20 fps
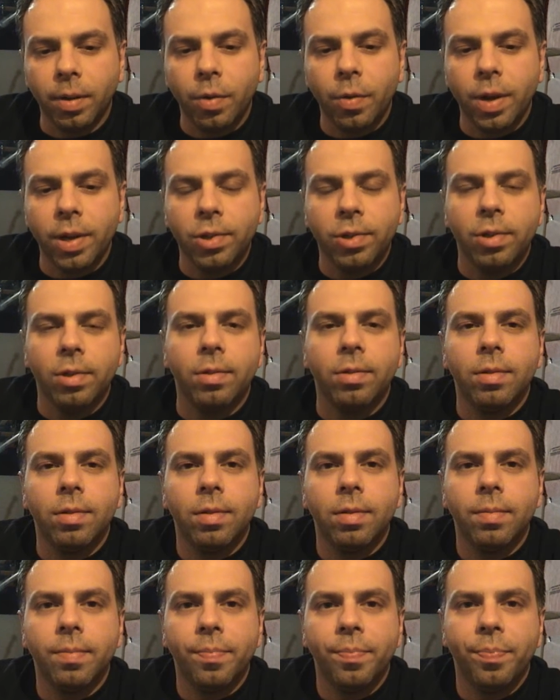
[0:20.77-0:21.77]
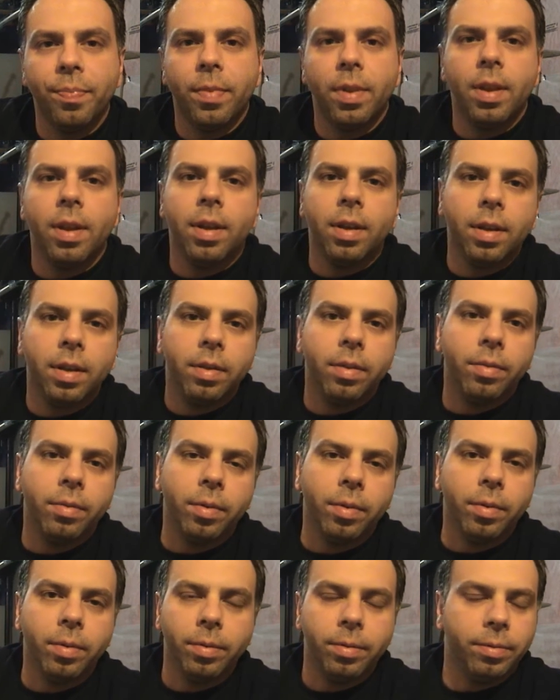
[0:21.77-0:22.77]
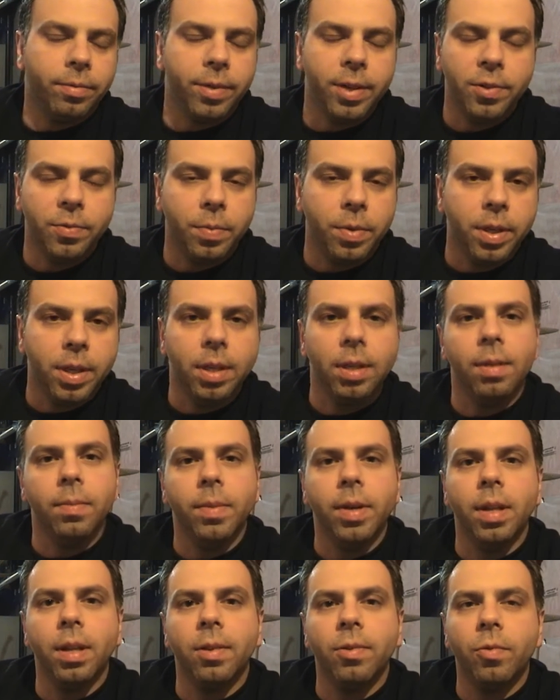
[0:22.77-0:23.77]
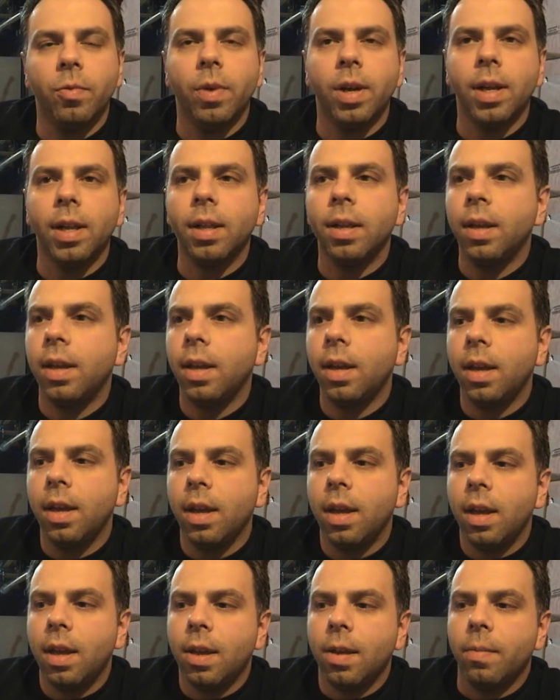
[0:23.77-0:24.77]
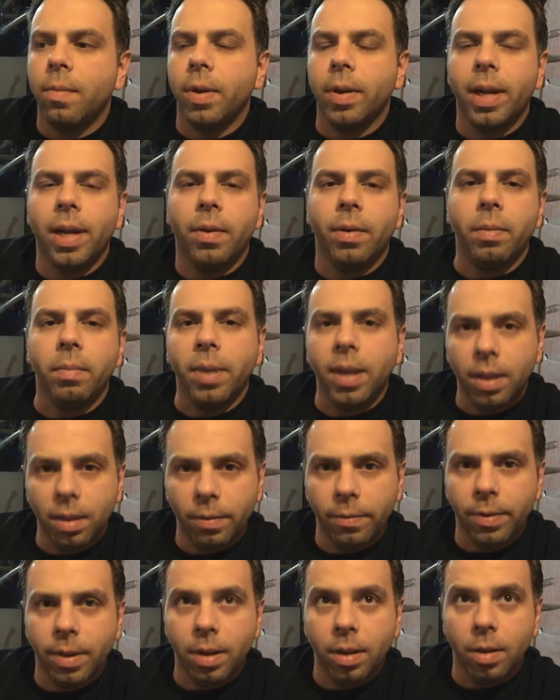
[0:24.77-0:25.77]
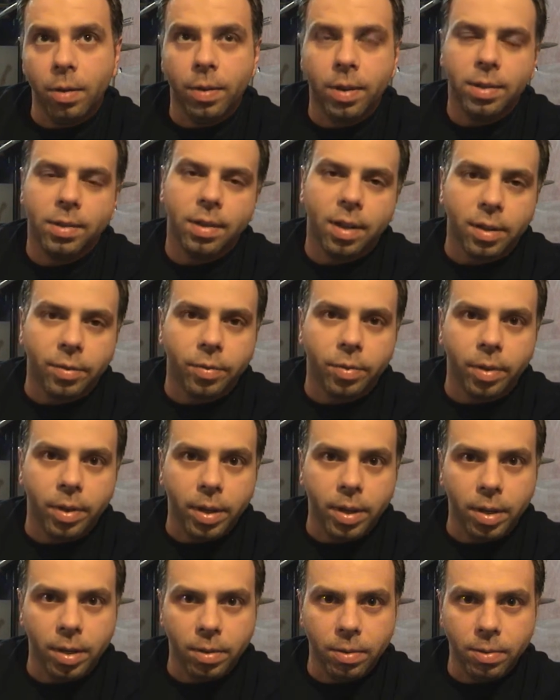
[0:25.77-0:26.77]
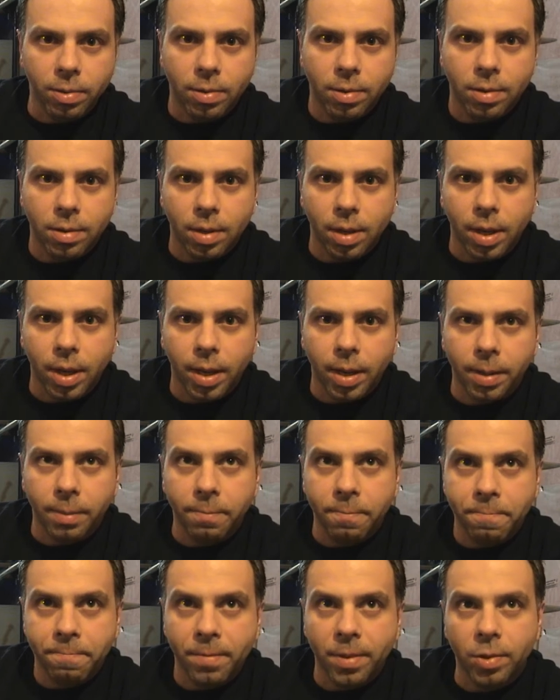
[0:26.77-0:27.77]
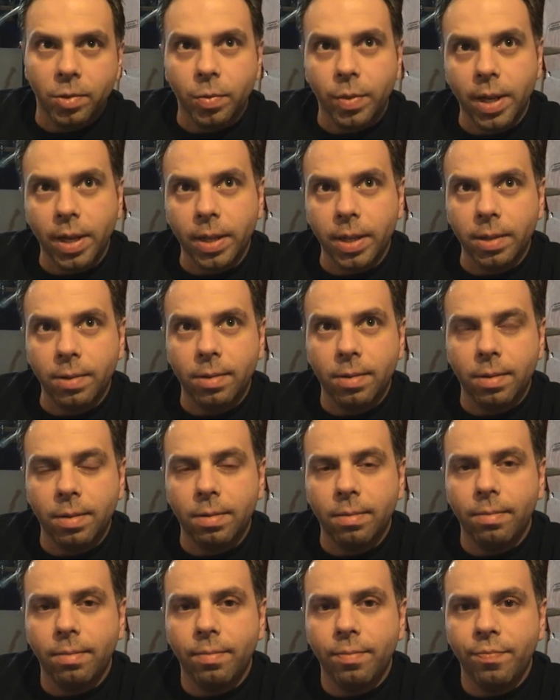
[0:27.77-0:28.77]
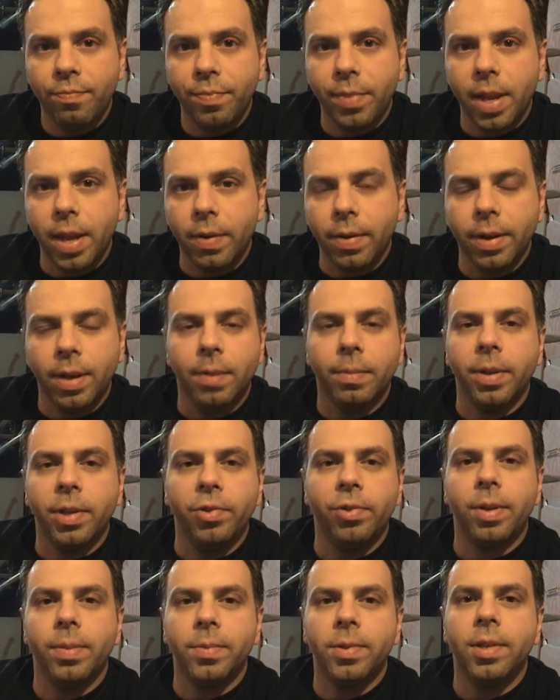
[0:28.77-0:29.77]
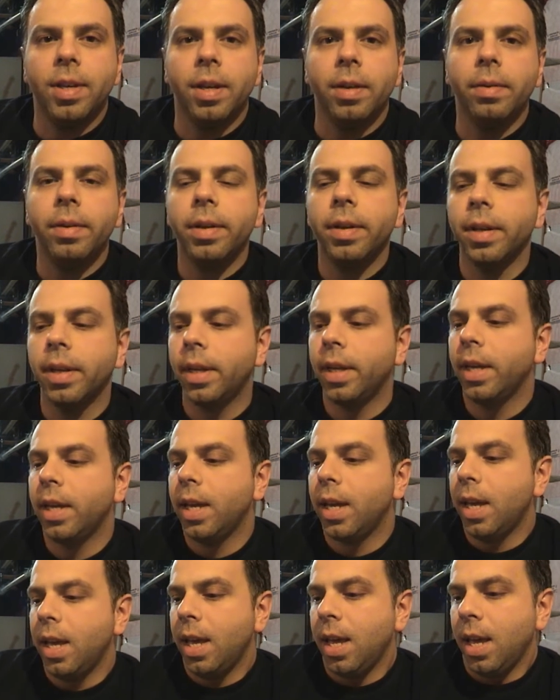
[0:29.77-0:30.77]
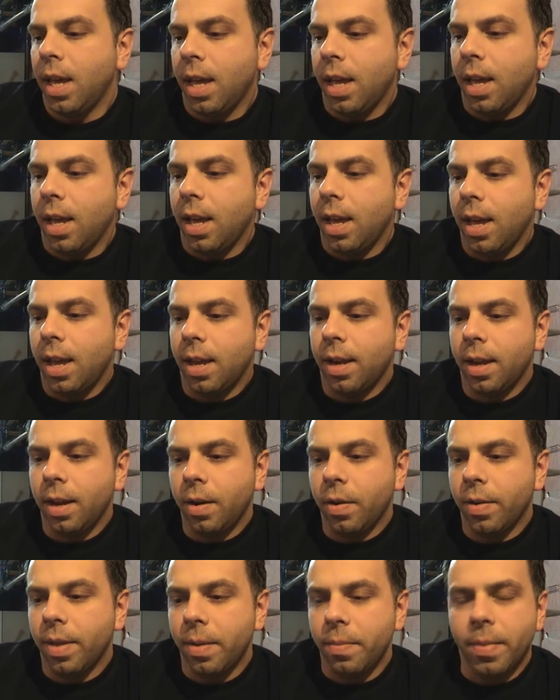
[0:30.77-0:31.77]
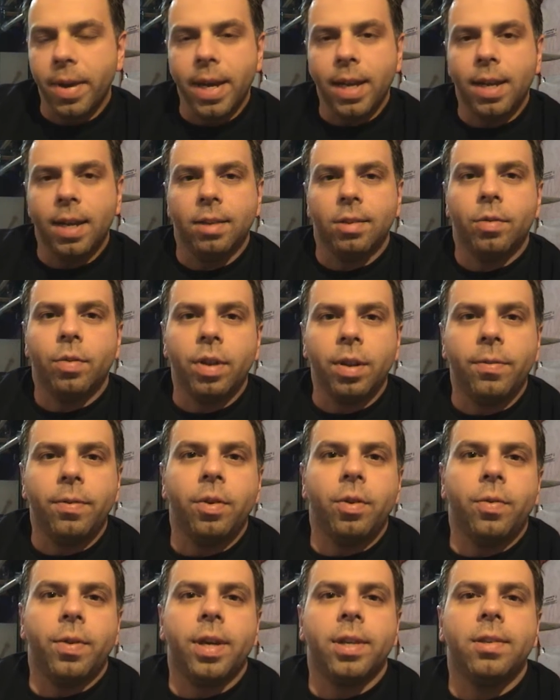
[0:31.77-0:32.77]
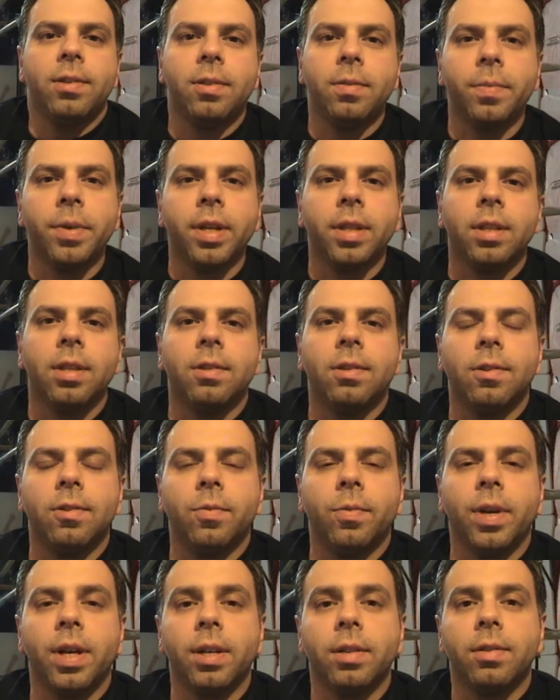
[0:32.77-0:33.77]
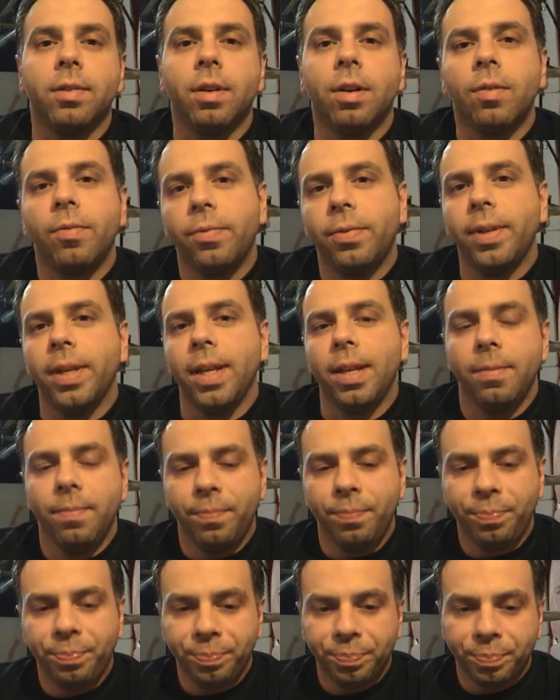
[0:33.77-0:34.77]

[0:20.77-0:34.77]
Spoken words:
questions through Facebook and email as well about how I made the video, what software I use, as well as how I get my drum sound. And I know that Mike gets quite a few questions about this as well, so hopefully